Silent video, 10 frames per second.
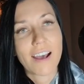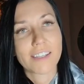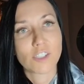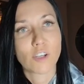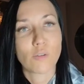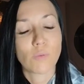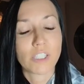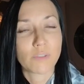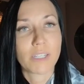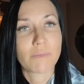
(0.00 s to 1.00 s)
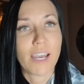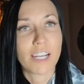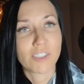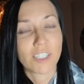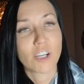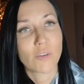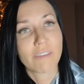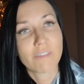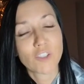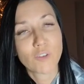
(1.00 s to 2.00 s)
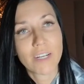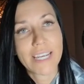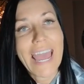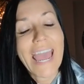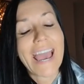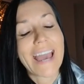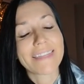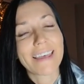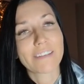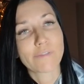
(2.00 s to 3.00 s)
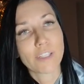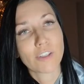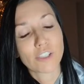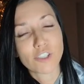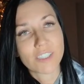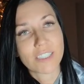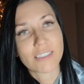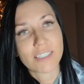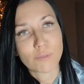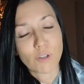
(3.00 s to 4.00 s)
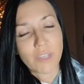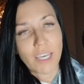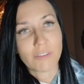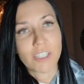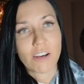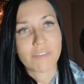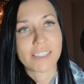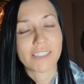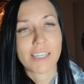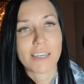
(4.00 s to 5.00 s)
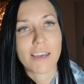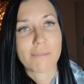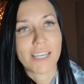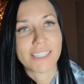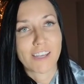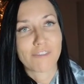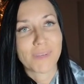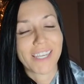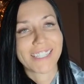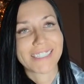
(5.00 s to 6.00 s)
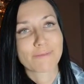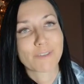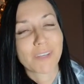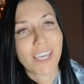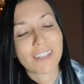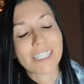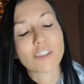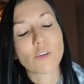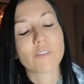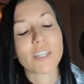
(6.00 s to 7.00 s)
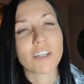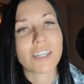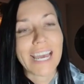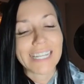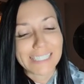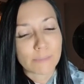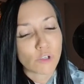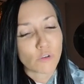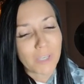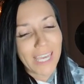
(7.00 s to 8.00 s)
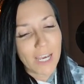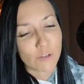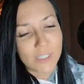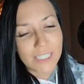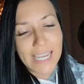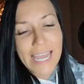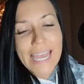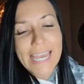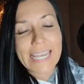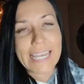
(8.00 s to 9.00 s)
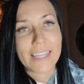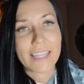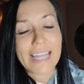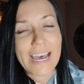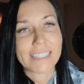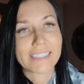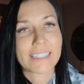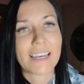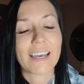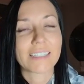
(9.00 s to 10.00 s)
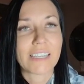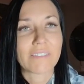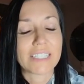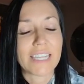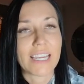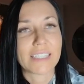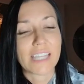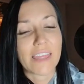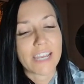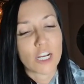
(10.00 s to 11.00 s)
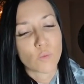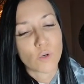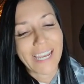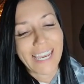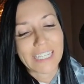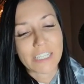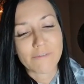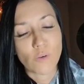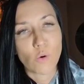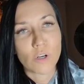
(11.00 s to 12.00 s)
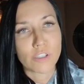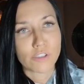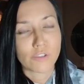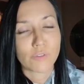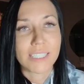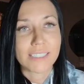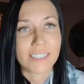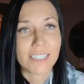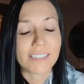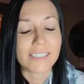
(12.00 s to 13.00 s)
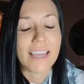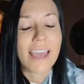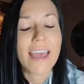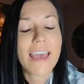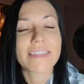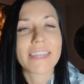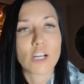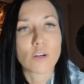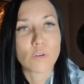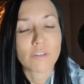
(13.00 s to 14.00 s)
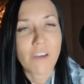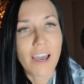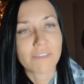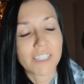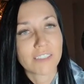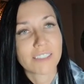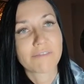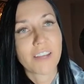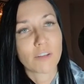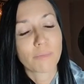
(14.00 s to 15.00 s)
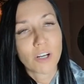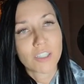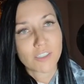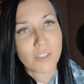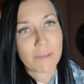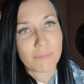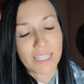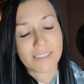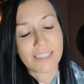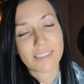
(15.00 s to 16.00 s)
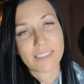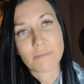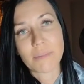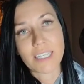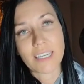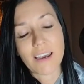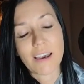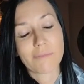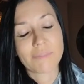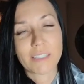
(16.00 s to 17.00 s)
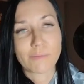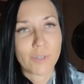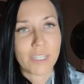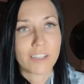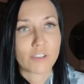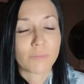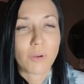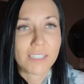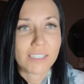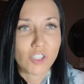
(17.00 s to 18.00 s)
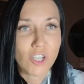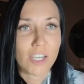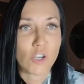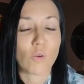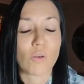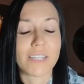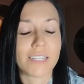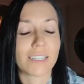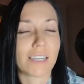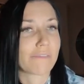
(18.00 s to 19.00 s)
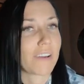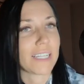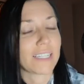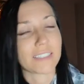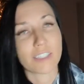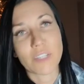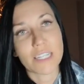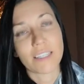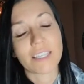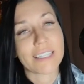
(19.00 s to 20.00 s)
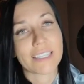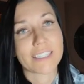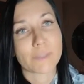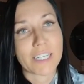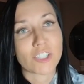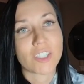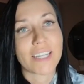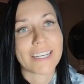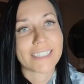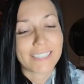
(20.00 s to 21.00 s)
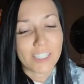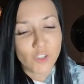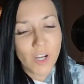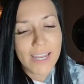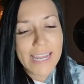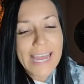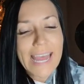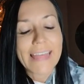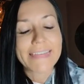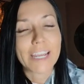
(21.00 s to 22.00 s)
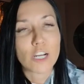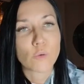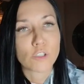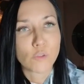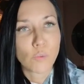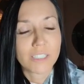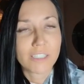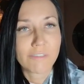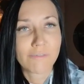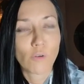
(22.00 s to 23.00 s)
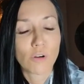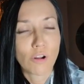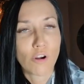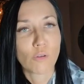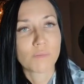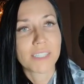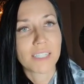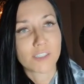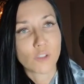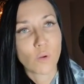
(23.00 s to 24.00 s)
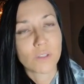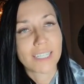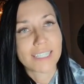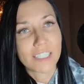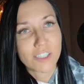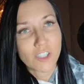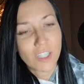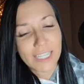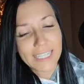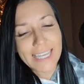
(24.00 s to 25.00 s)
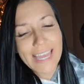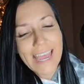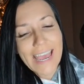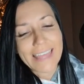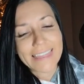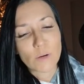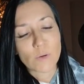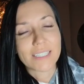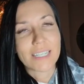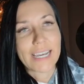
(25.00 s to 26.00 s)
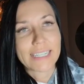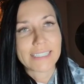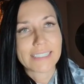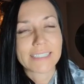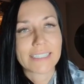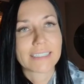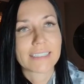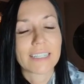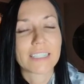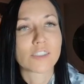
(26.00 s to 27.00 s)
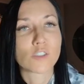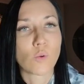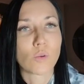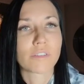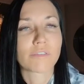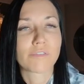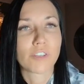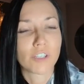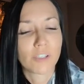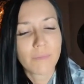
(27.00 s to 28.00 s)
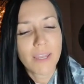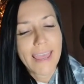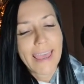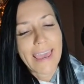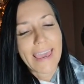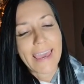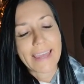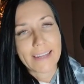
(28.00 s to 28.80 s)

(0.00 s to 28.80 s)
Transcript: So way too many buyers and no inventory. And then if we look just at Simcoe County, obviously myself being in Simcoe County. So if we look at Simcoe County in the last 7 days, there were 84 new listings. There were 5 deals that fell apart, so that means that somebody didn't bring in their deposit check, or they didn't get financing, or they didn't like the inspection, etc. There were 24 homes that sold conditionally, and there were 96 that sold firm, and